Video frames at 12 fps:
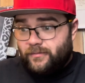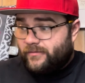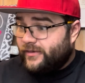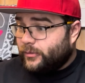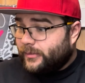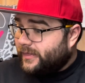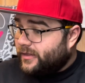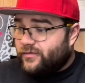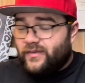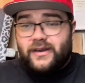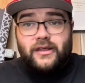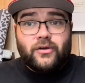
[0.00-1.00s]
filming this
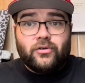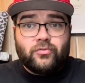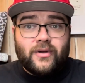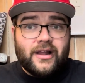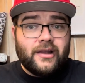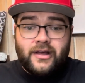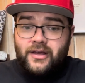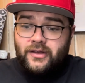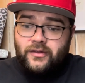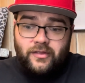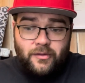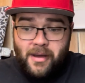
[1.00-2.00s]
video as well.
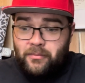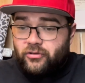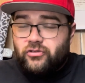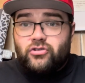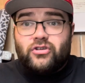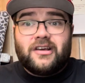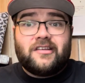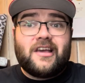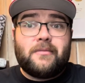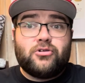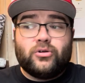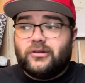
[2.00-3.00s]
And the man was such an
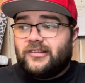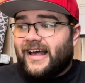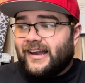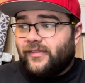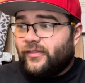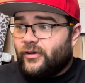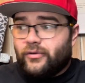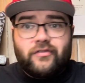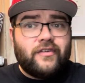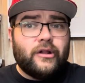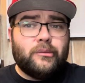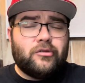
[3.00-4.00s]
exceptional talent. Those
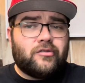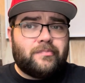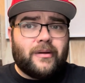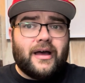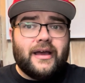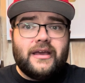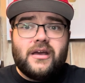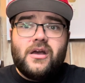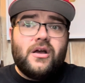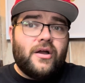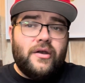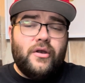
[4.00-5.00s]
films by
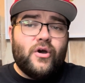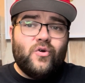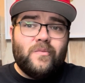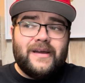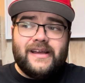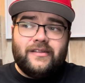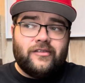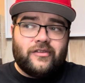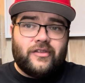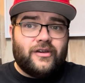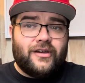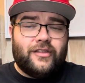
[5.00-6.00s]
no means are
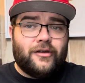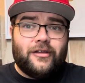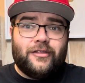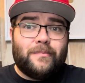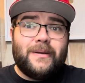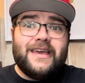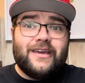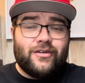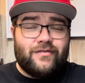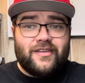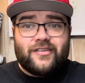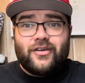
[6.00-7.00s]
the peak of
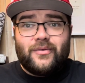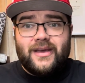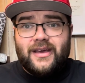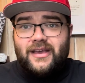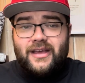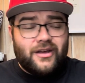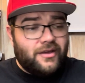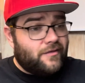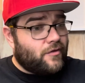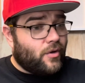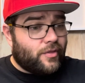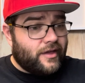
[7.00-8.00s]
his career. You know, you've
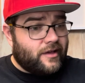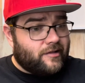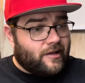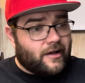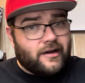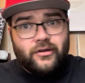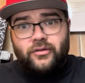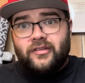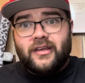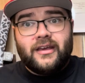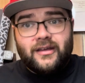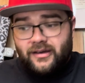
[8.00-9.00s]
got things like
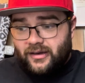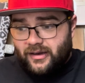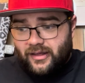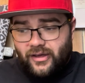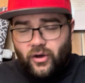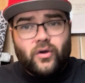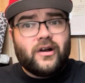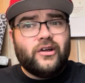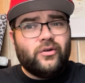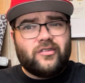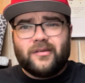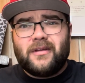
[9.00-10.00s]
Clute and or
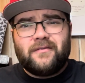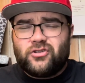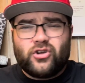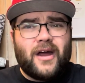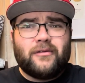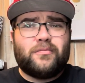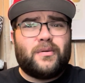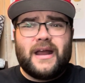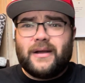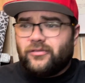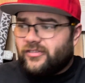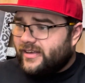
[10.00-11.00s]
Clute, I'm never sure how to
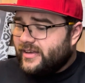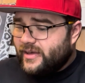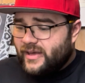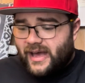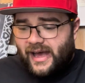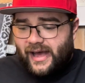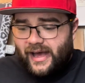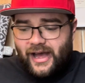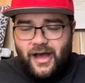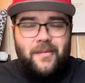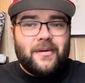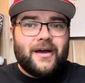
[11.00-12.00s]
pronounce it,
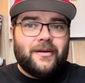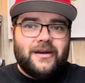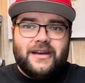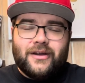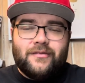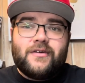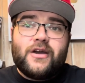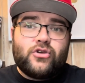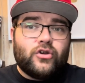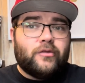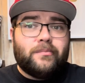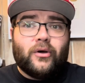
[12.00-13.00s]
and, you know, Invasion
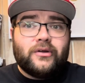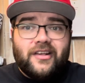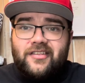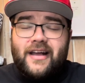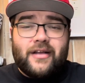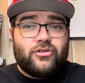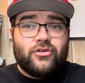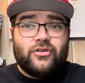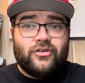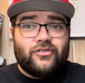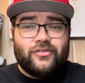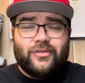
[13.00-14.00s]
of the Body
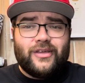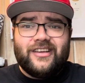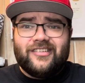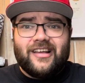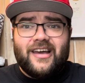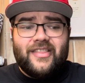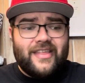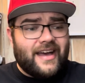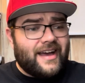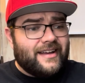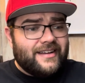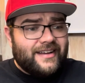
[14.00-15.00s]
Snatchers and things like
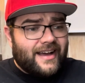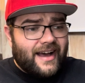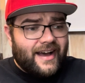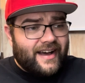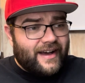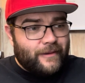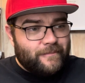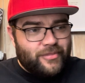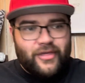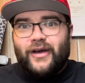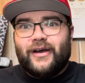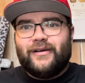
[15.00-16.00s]
that, that
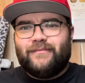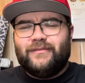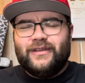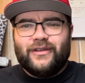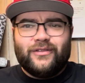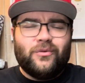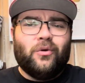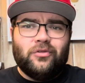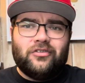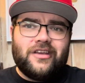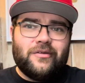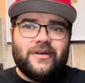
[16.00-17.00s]
are, you know, the ones
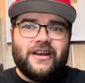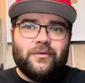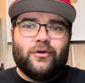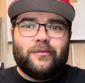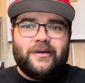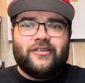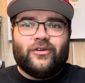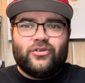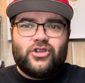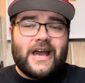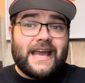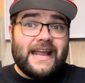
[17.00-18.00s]
that you really want to be sort of
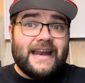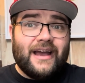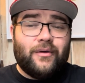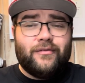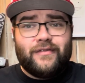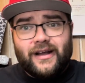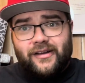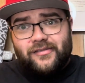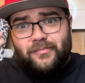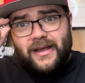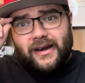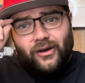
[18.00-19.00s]
checking out. In fact,
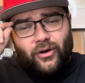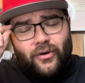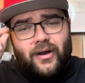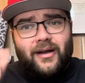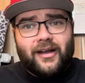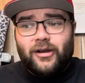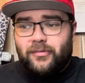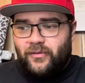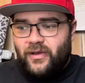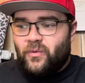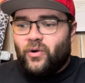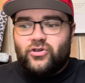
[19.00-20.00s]
me and Laura are going to be
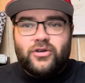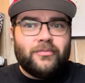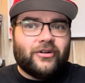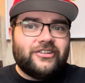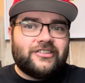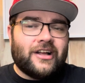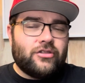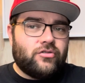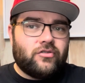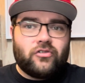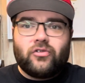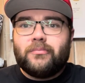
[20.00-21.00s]
rewatching Body Snatchers
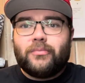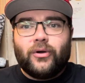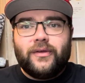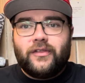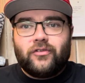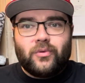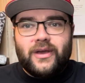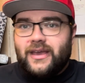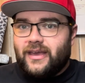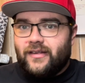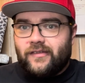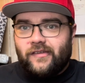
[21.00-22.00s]
at some point this week.
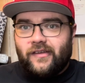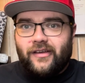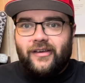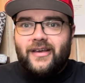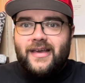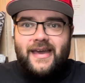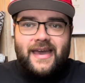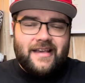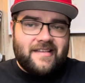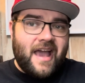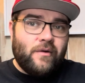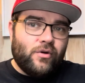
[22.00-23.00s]
It's
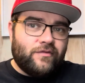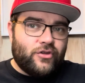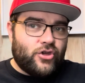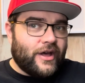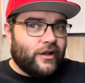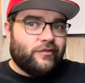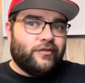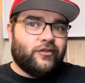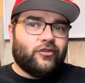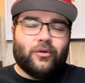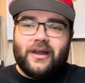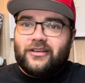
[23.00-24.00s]
out of the shelf and
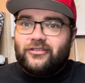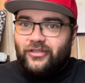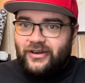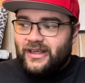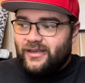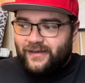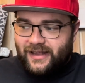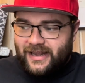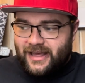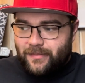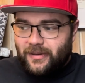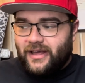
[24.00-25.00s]
sort of next to the
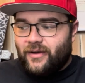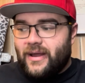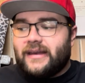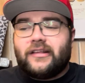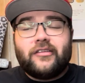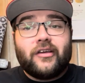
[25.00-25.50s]
DVD player, ready to